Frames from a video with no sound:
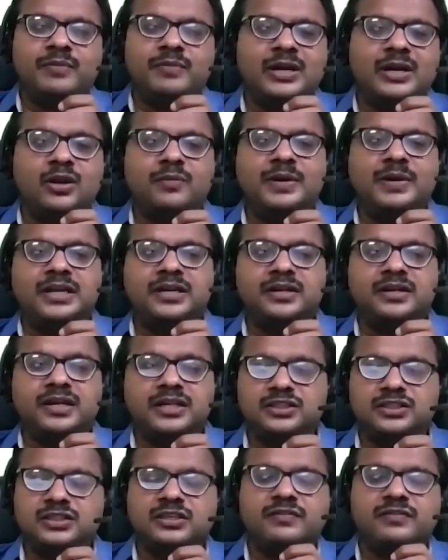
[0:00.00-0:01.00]
model
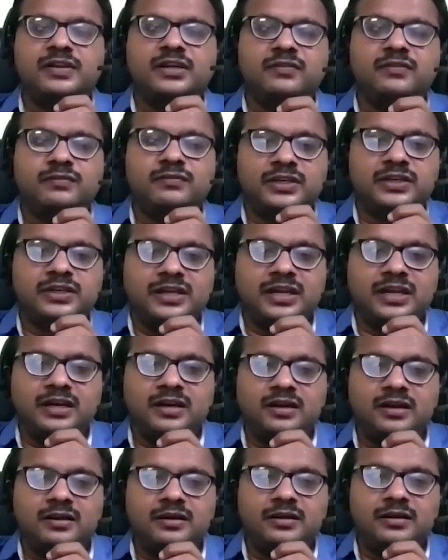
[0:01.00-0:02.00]
maintenance, even if it
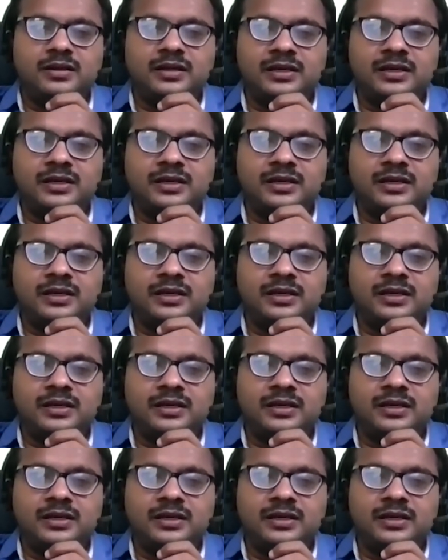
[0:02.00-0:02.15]
can